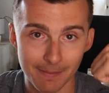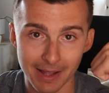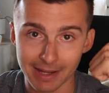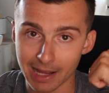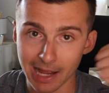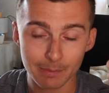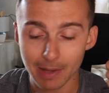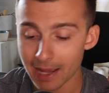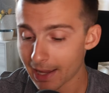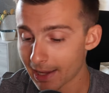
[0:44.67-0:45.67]
my
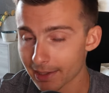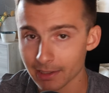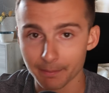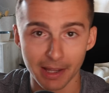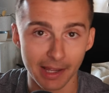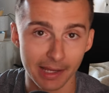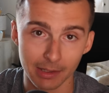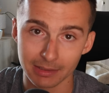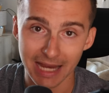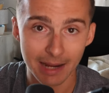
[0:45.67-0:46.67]
iPad,
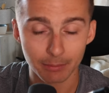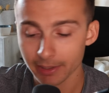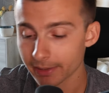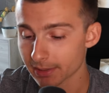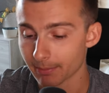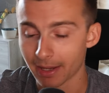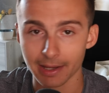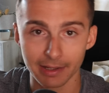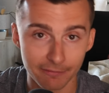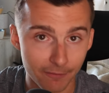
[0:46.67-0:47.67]
my tablet,
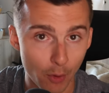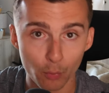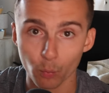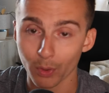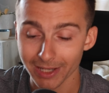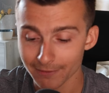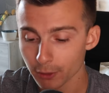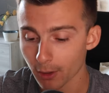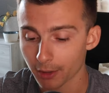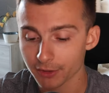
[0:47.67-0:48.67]
my phone,
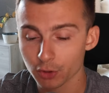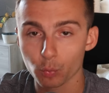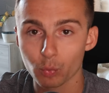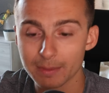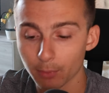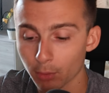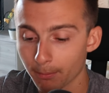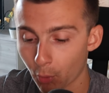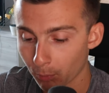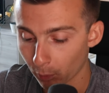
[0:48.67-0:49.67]
whatever, on your Webull
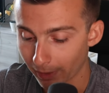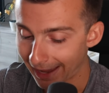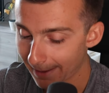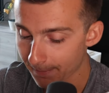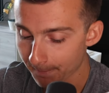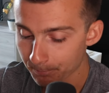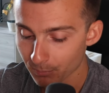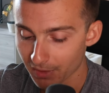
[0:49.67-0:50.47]
mobile app.